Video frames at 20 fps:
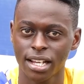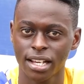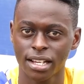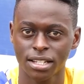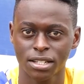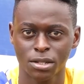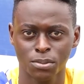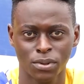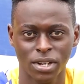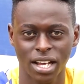
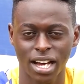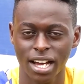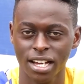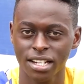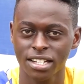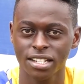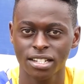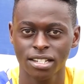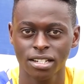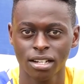like
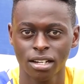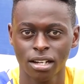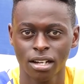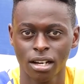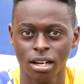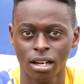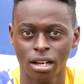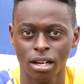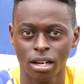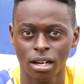Splash.
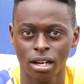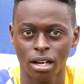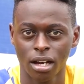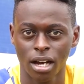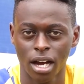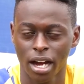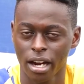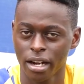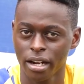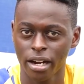
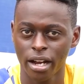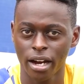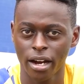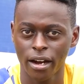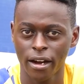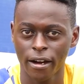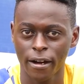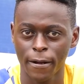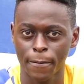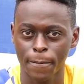And
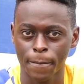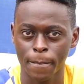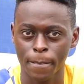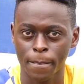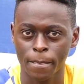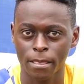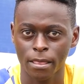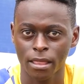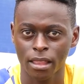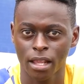
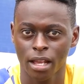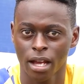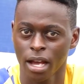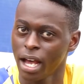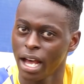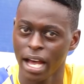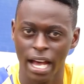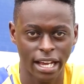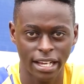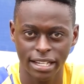
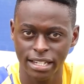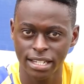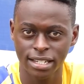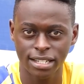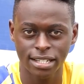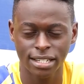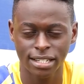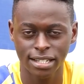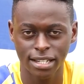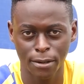I
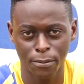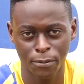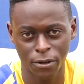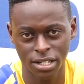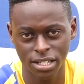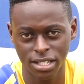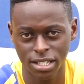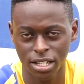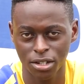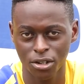didn't
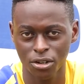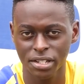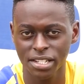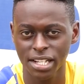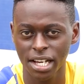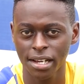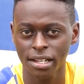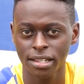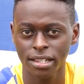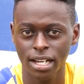disappoint the
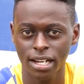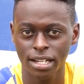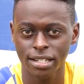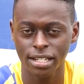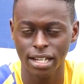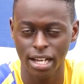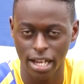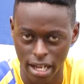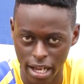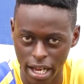doctor in
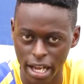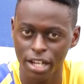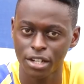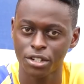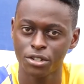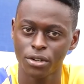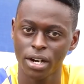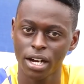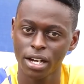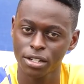that. I
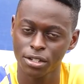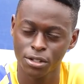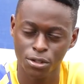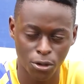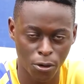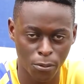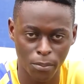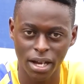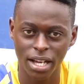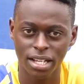drank
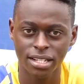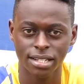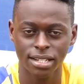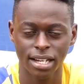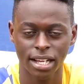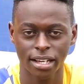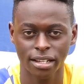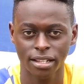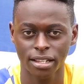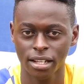so much,
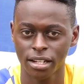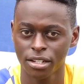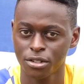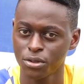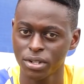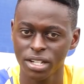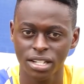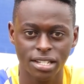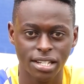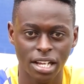like the
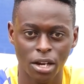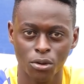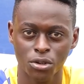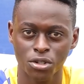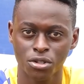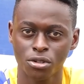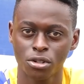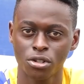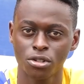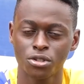drinks I
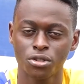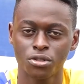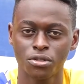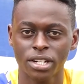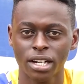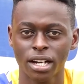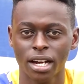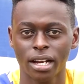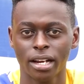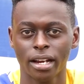was told to
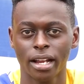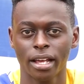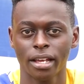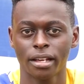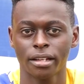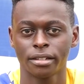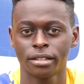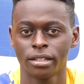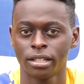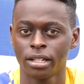drink, and
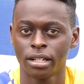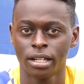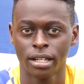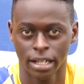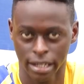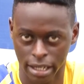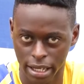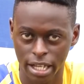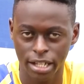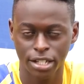I
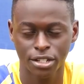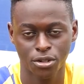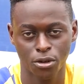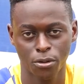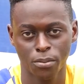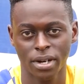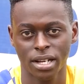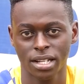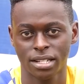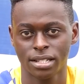ate
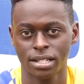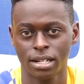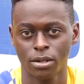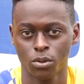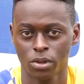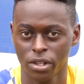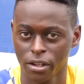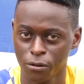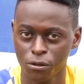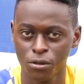so much,
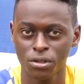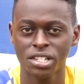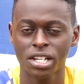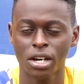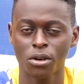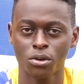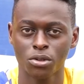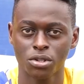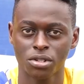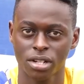the foods
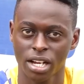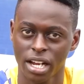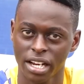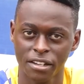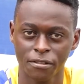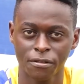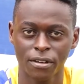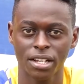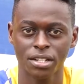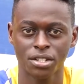I was
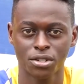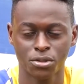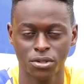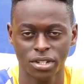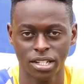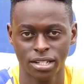advised to